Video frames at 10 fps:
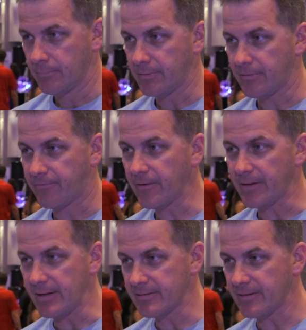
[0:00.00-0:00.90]
But it's
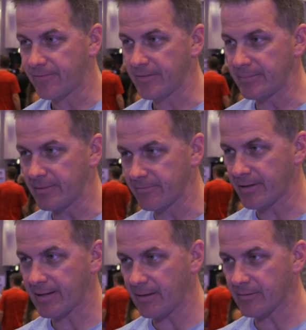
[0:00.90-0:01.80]
very easy for them. They
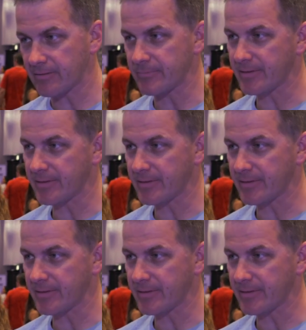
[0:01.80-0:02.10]
run a calcium